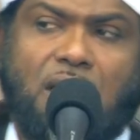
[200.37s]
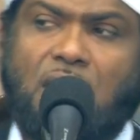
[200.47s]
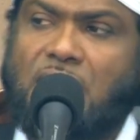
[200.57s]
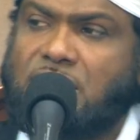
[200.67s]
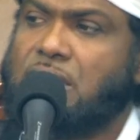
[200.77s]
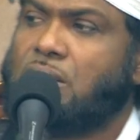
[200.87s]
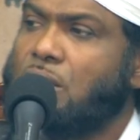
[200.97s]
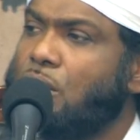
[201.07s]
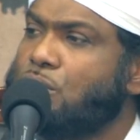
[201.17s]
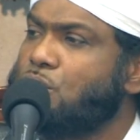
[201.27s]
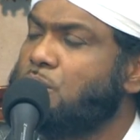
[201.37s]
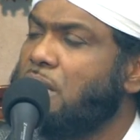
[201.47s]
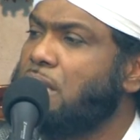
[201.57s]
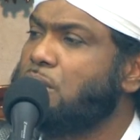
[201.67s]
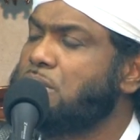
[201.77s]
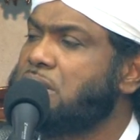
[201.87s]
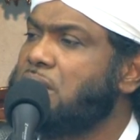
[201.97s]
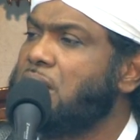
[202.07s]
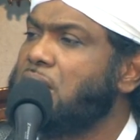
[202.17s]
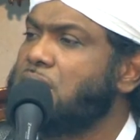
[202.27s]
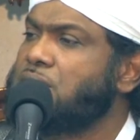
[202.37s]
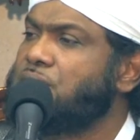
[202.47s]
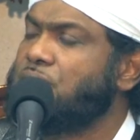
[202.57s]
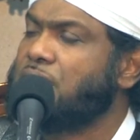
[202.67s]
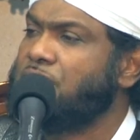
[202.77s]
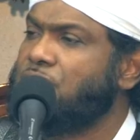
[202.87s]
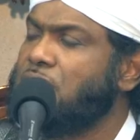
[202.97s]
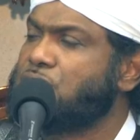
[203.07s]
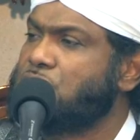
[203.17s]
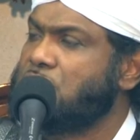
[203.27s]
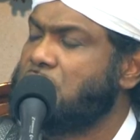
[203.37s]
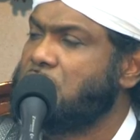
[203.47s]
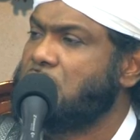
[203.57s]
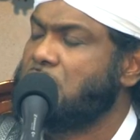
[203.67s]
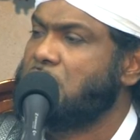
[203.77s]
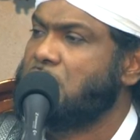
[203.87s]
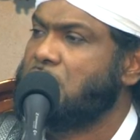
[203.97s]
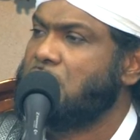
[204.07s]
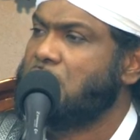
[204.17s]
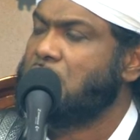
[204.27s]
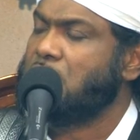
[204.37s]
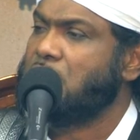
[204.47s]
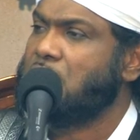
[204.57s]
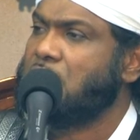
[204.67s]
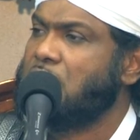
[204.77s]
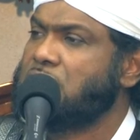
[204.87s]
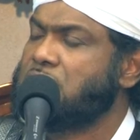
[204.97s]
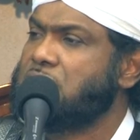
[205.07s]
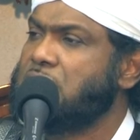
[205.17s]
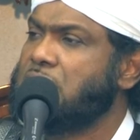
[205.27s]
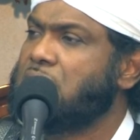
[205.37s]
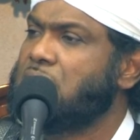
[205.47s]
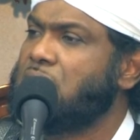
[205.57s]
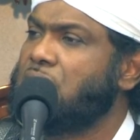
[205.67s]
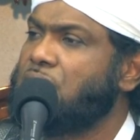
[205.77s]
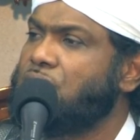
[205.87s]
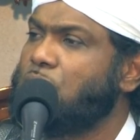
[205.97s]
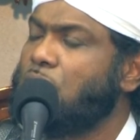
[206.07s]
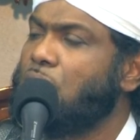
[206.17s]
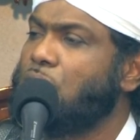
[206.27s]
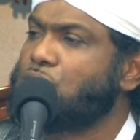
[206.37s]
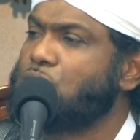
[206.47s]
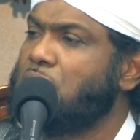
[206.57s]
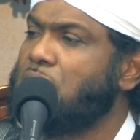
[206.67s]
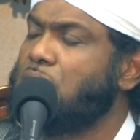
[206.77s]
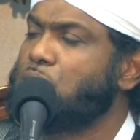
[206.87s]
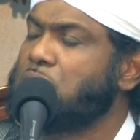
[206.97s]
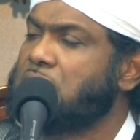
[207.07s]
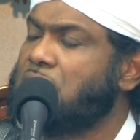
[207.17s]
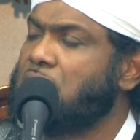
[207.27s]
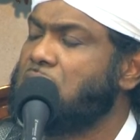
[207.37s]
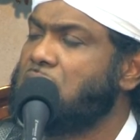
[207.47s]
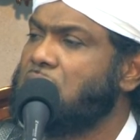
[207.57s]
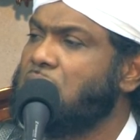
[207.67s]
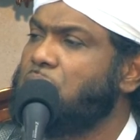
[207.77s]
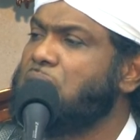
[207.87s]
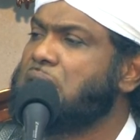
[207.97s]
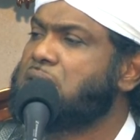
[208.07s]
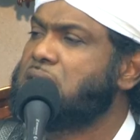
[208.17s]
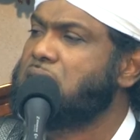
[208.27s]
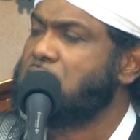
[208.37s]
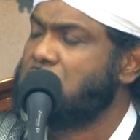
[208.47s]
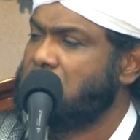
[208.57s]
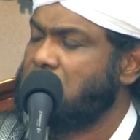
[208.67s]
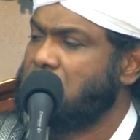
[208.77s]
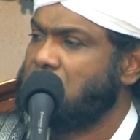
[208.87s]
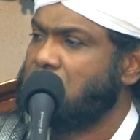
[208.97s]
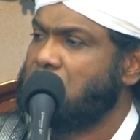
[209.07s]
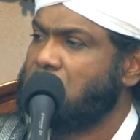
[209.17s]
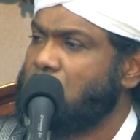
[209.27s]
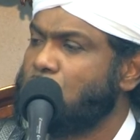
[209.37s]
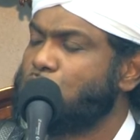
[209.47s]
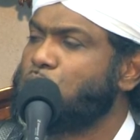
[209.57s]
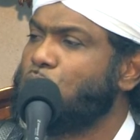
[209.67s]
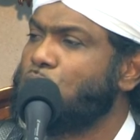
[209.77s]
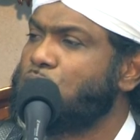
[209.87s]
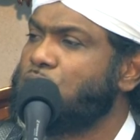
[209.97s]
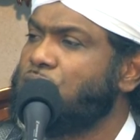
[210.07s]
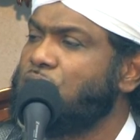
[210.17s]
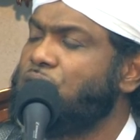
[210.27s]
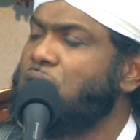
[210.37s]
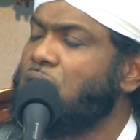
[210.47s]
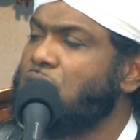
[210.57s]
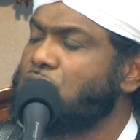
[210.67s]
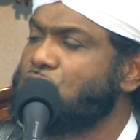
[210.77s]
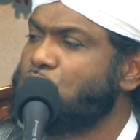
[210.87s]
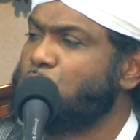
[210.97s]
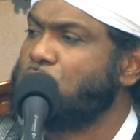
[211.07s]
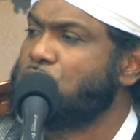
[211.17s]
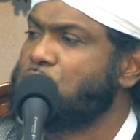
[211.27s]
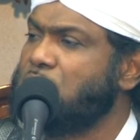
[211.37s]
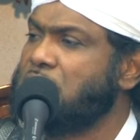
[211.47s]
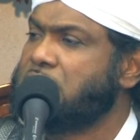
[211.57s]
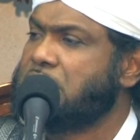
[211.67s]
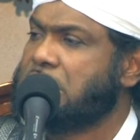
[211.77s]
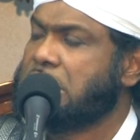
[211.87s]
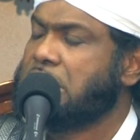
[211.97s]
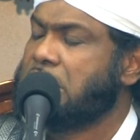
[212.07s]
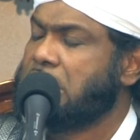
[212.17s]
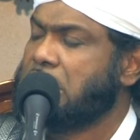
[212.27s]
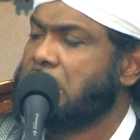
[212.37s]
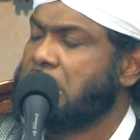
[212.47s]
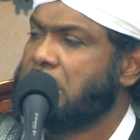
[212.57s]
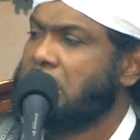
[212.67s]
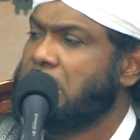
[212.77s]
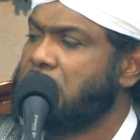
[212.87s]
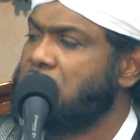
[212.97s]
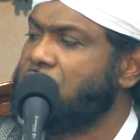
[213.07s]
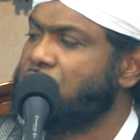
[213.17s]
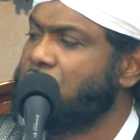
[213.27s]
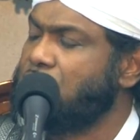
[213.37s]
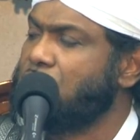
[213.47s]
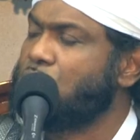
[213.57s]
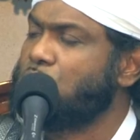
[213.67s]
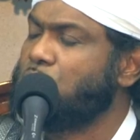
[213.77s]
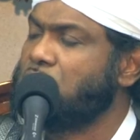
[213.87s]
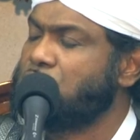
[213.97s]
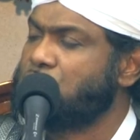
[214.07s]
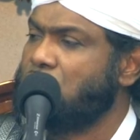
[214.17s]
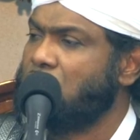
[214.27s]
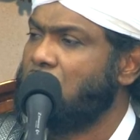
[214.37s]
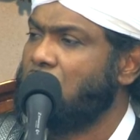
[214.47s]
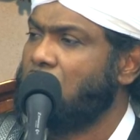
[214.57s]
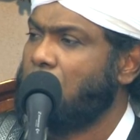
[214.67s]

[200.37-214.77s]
I seek Allah subhanahu wa ta'ala's forgiveness. And I seek from Allah subhanahu wa ta'ala the ability once more to fulfill this responsibility in delivering the khutbah, inshallah.